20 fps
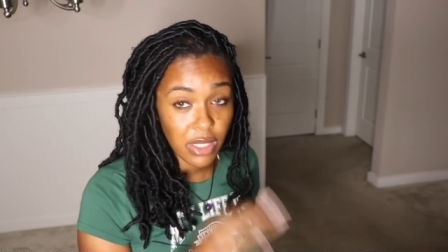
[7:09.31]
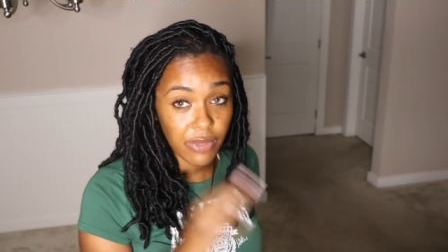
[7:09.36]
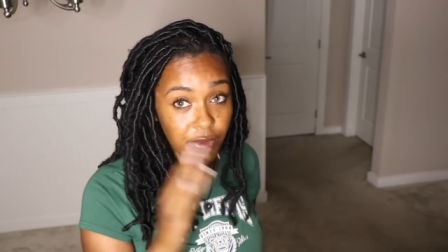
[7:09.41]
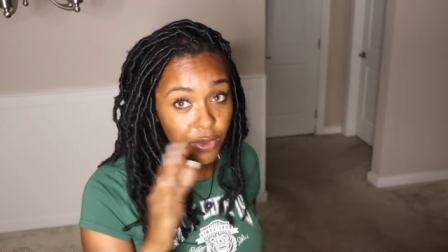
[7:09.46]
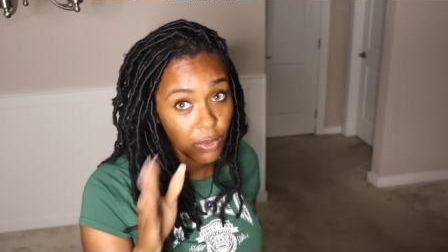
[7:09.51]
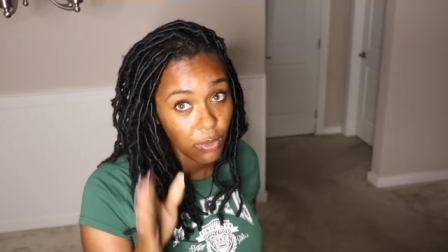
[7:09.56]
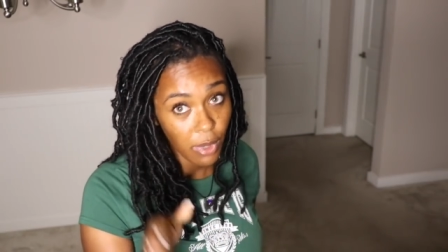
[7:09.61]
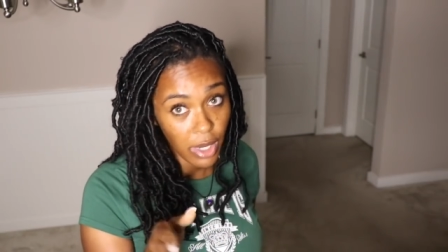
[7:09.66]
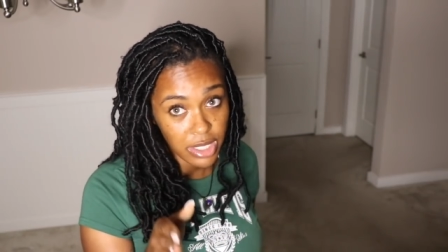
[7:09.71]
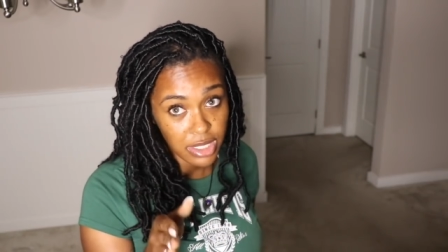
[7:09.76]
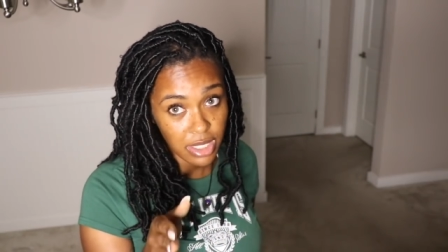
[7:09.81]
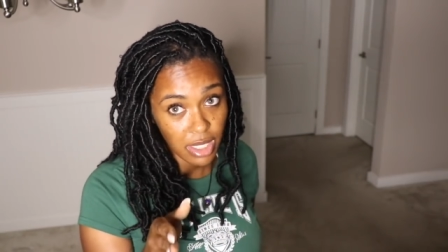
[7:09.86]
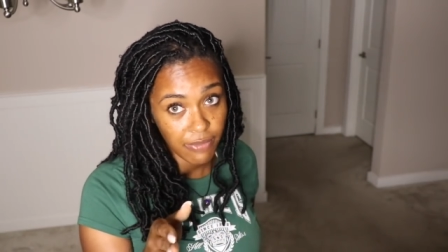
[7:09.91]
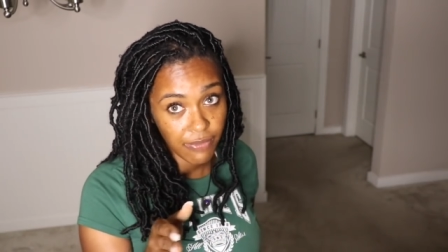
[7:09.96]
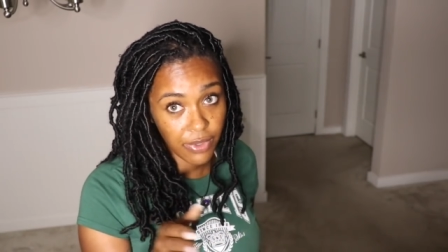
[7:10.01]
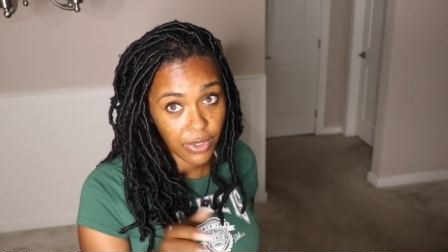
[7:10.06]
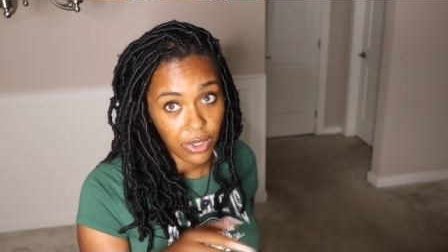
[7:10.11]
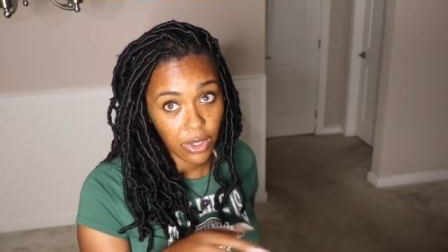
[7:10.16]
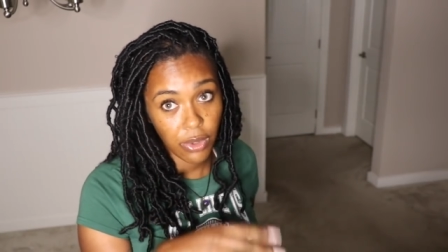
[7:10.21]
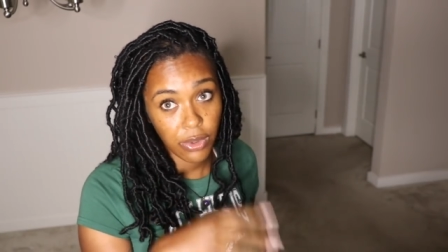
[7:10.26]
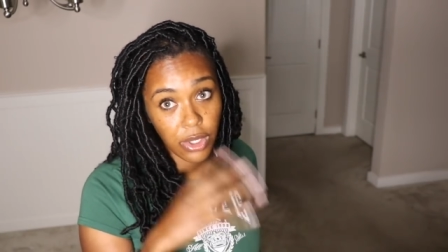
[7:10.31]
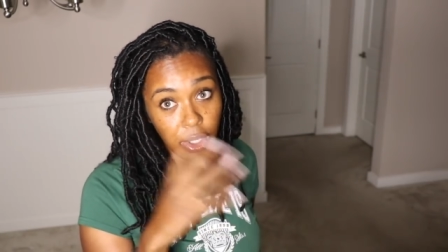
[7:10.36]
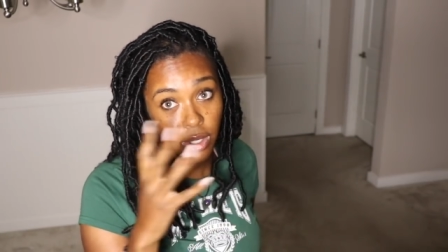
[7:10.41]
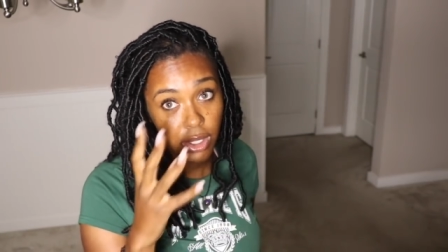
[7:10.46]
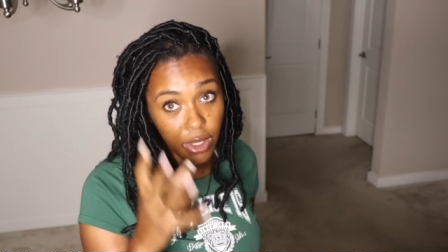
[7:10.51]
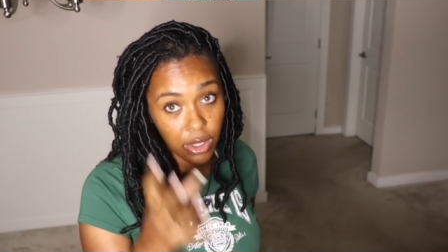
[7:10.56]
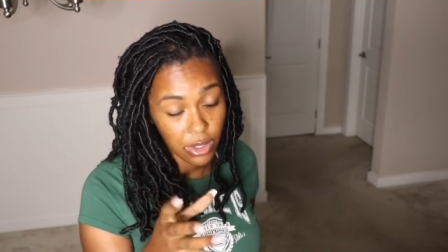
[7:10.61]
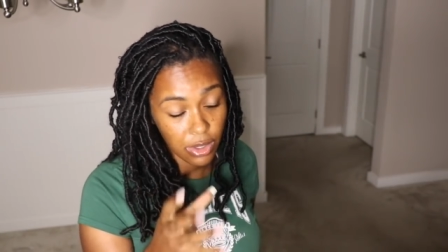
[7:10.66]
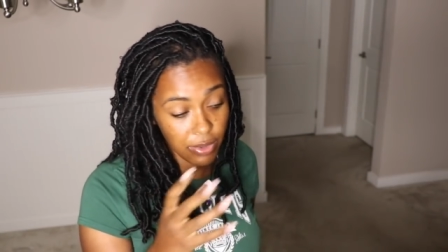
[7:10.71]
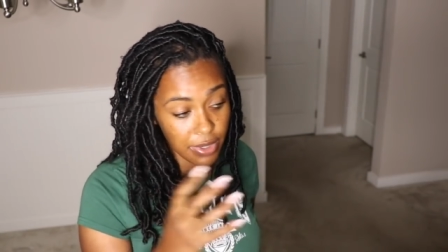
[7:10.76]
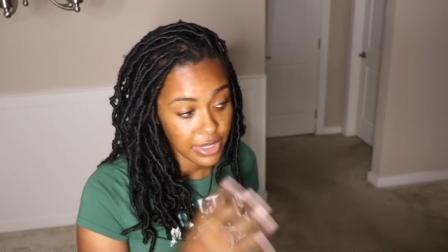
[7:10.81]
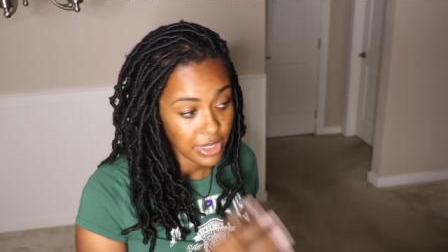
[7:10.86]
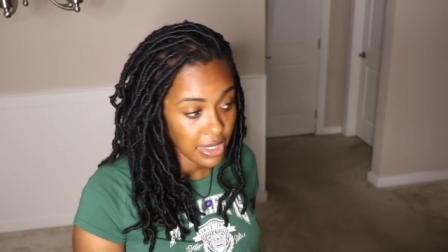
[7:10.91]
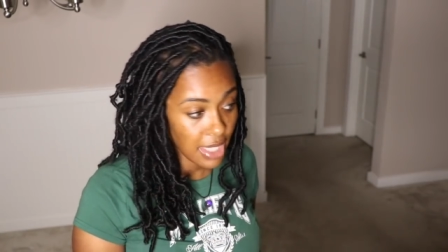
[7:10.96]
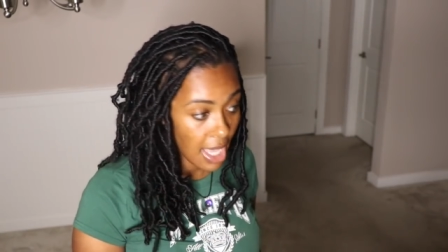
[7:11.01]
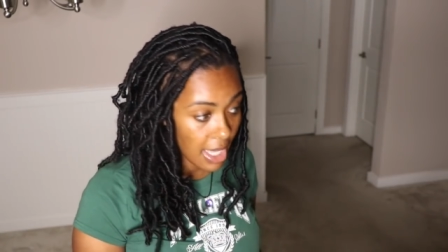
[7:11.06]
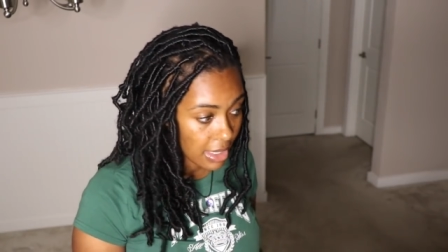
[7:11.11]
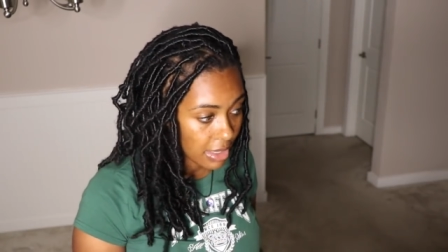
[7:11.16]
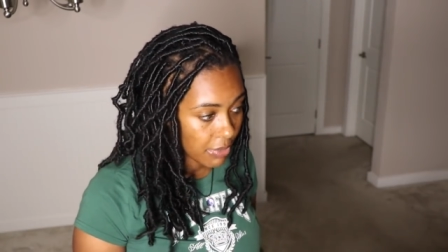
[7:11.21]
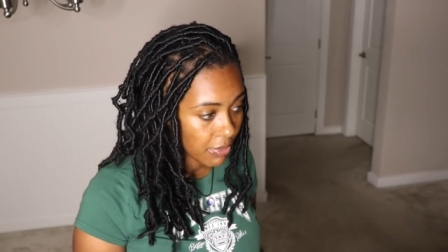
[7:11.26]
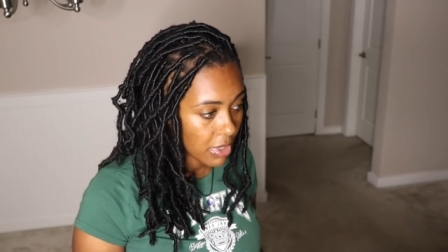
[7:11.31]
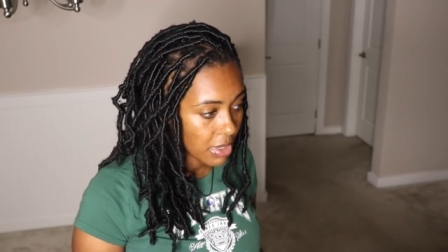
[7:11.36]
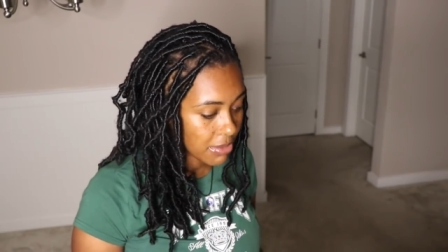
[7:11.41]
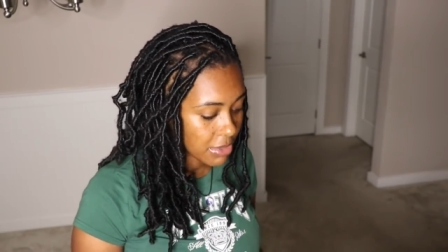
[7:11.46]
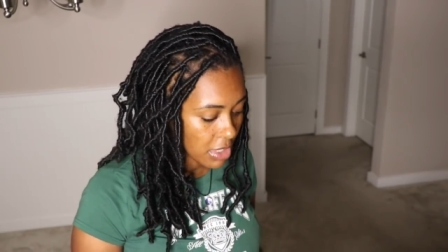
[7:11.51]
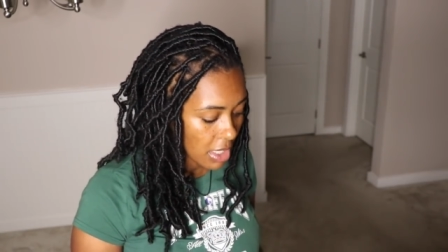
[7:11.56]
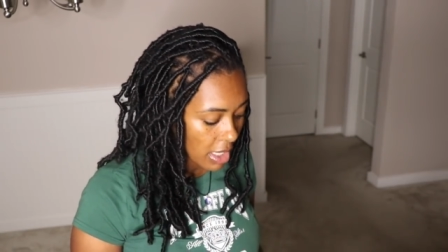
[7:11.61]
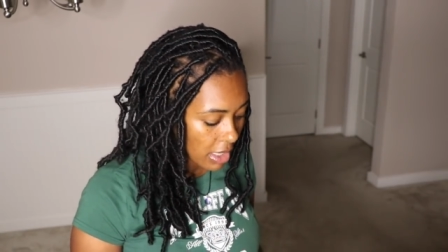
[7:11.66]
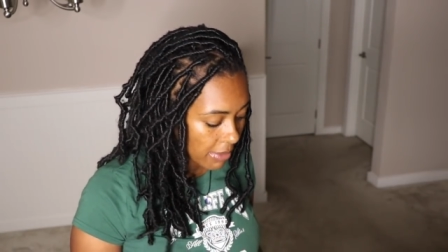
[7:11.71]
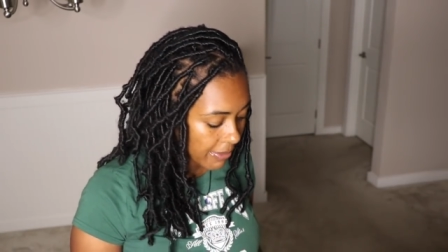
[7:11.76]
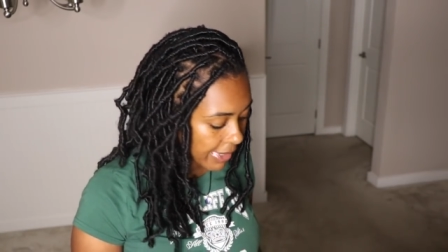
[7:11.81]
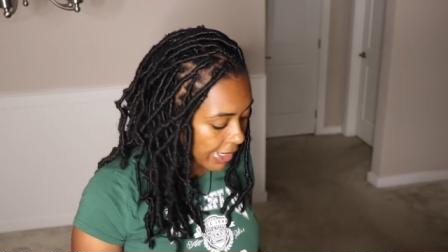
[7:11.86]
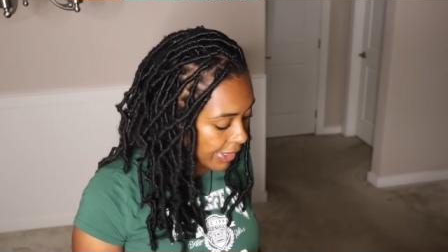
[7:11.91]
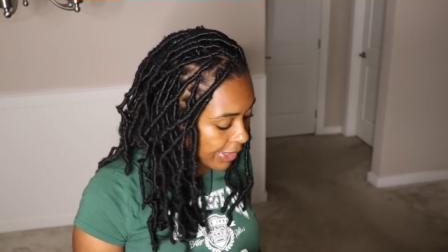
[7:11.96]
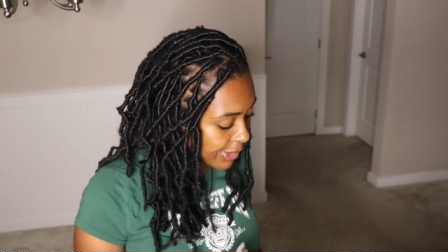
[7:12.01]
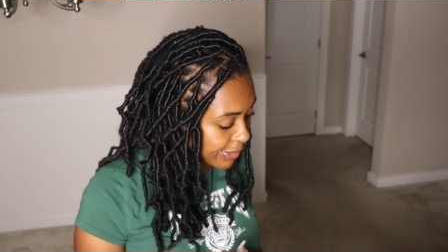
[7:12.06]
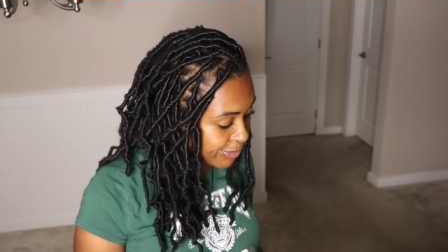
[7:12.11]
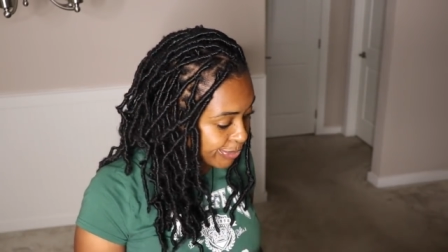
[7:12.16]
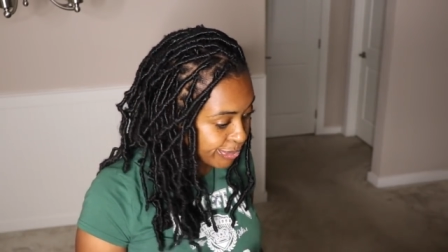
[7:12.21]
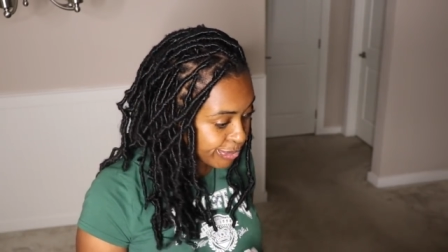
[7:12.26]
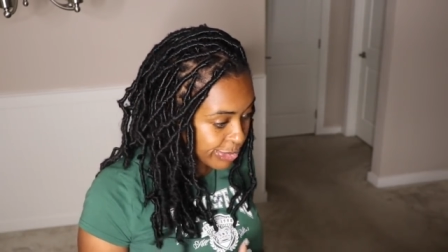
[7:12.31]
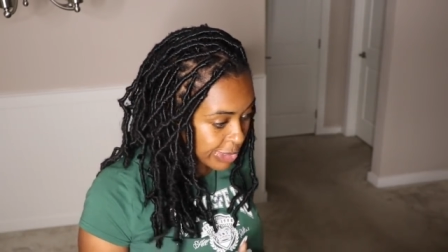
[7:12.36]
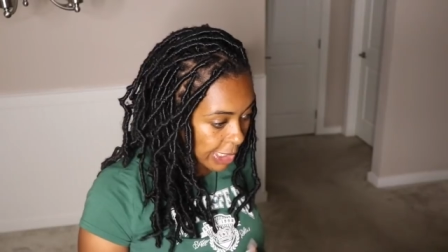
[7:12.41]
If you watch that video, you're going to know exactly what I'm talking about.